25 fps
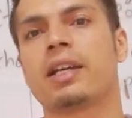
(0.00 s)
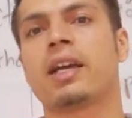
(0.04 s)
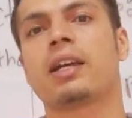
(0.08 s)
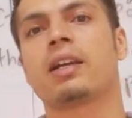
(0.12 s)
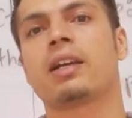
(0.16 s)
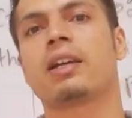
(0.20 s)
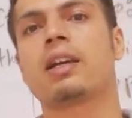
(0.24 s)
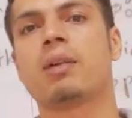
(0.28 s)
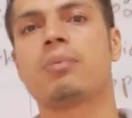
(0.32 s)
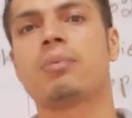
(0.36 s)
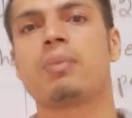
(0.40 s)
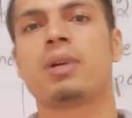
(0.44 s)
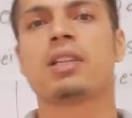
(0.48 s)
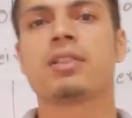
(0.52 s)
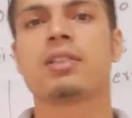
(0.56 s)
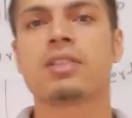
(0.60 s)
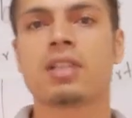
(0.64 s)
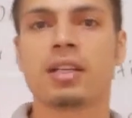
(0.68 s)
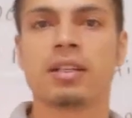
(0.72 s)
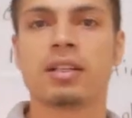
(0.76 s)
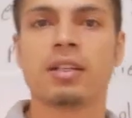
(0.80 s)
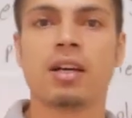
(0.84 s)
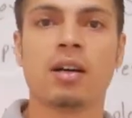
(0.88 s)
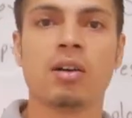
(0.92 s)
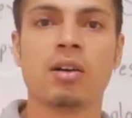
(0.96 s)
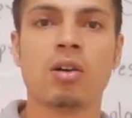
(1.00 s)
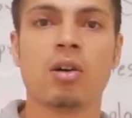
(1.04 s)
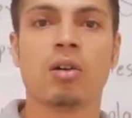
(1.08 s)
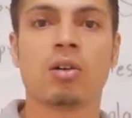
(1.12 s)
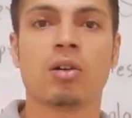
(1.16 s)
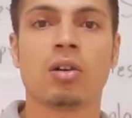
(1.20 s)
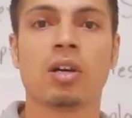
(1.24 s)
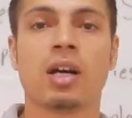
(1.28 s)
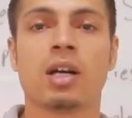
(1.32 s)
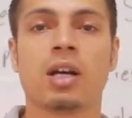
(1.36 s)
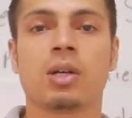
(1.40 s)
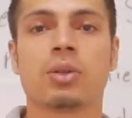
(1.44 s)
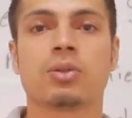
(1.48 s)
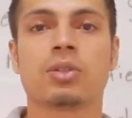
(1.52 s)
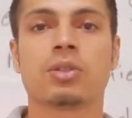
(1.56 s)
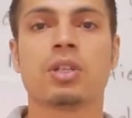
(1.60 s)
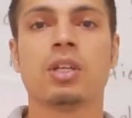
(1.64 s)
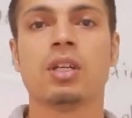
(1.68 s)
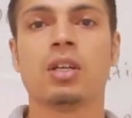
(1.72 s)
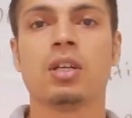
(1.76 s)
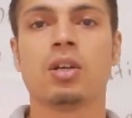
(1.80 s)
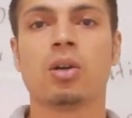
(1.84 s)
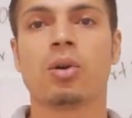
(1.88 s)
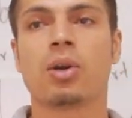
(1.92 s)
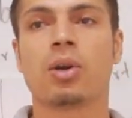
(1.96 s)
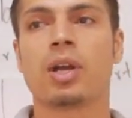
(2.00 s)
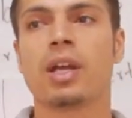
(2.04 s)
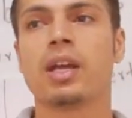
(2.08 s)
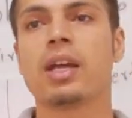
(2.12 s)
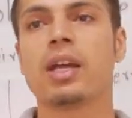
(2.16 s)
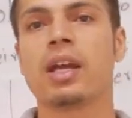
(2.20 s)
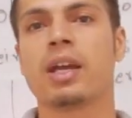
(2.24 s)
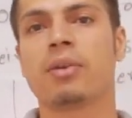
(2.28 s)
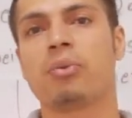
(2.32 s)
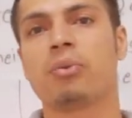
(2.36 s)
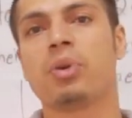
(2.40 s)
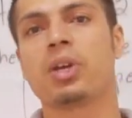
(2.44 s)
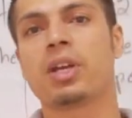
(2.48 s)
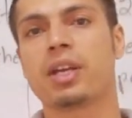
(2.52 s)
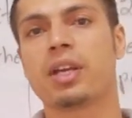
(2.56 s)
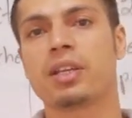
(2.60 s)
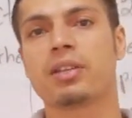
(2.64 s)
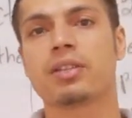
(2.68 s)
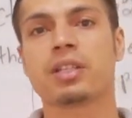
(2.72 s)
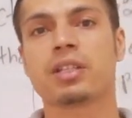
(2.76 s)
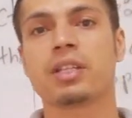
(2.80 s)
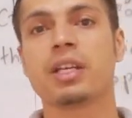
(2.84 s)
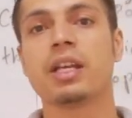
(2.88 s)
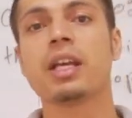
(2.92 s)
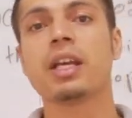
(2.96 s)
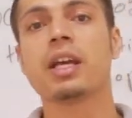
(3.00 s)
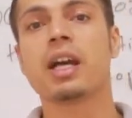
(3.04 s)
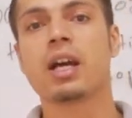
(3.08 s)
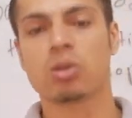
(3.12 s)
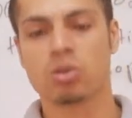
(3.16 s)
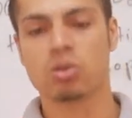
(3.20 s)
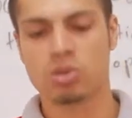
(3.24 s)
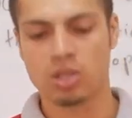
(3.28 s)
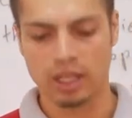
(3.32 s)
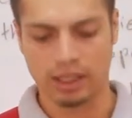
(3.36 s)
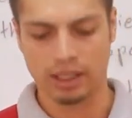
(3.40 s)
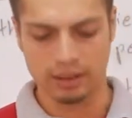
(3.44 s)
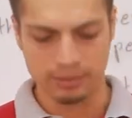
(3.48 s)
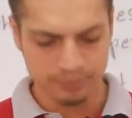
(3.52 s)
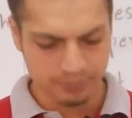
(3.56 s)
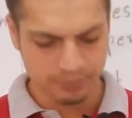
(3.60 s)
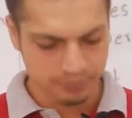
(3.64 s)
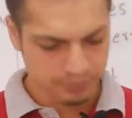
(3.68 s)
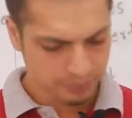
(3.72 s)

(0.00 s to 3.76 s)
can come inside the house, okay, and we can see outside.